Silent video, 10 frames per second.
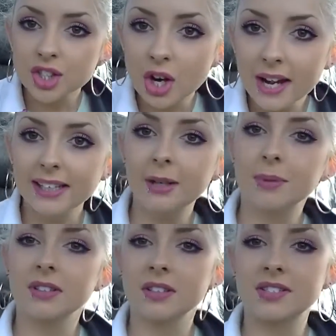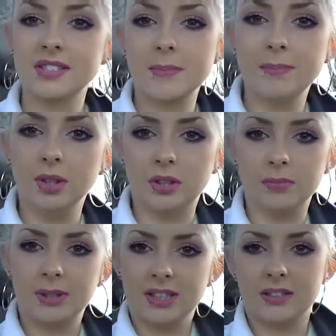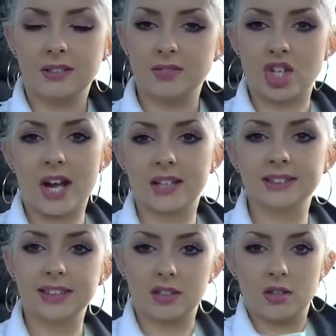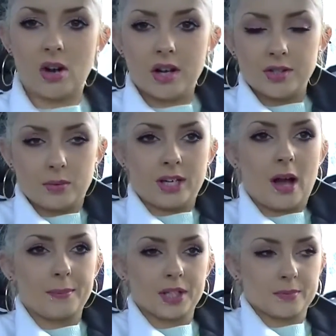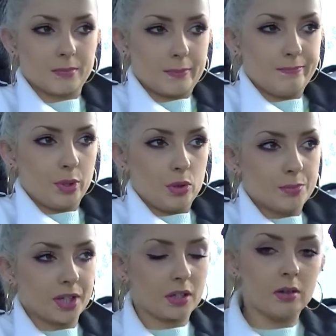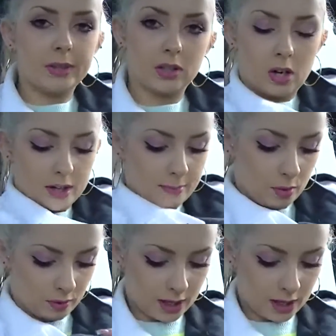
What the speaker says: try to keep it a little simpler. My jacket's like not doing up because my boobs, like, oh my God, I'm over